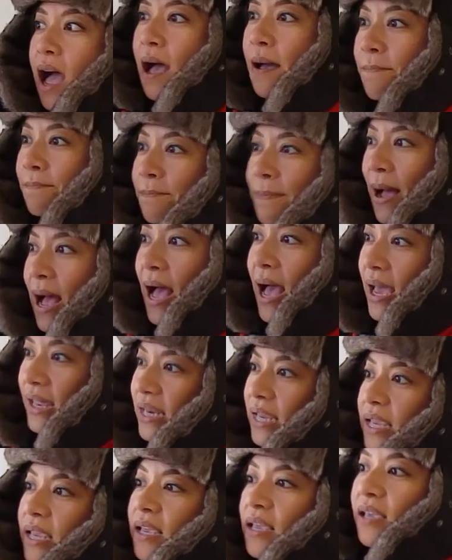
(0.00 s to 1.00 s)
I don't know how
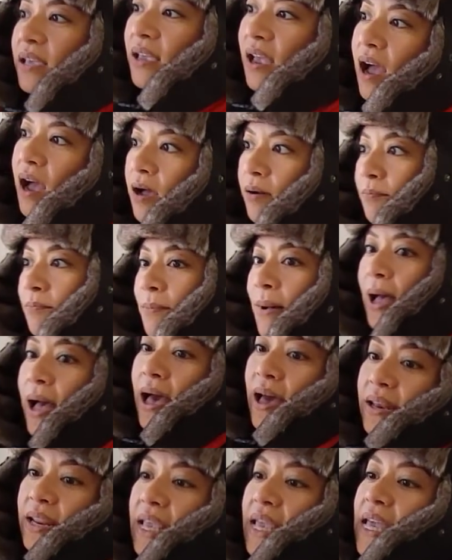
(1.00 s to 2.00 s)
she did, how she does
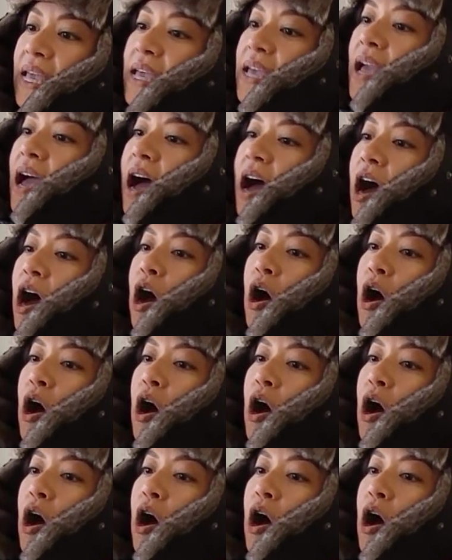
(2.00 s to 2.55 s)
Maria, it, but she did it.